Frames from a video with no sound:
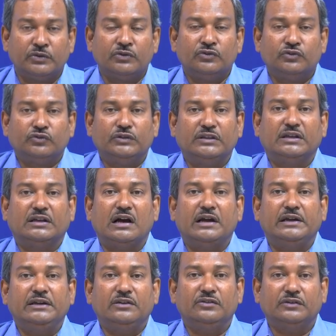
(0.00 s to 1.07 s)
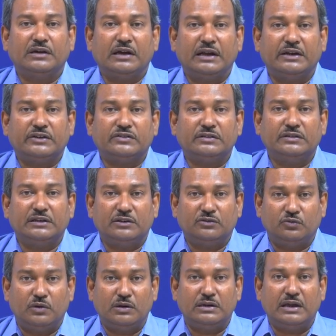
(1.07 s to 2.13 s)
So, the kind of correction that
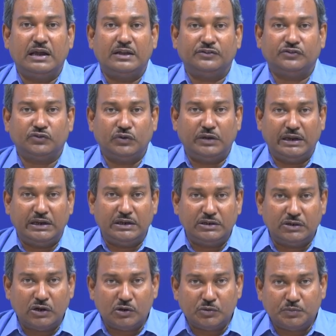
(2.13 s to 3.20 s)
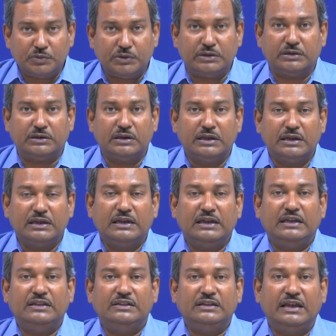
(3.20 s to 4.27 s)
one has to incorporate
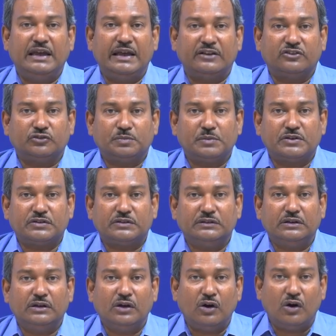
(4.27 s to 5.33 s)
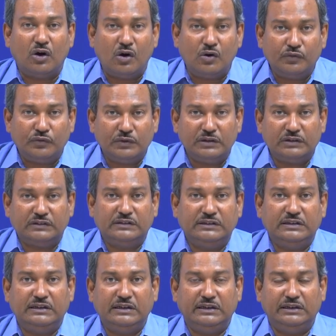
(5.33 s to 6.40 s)
in the expression of
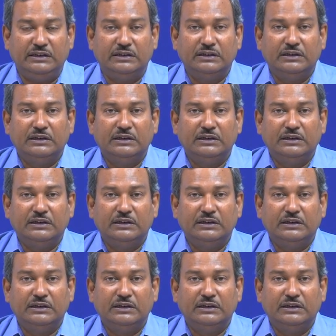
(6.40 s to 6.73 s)
CD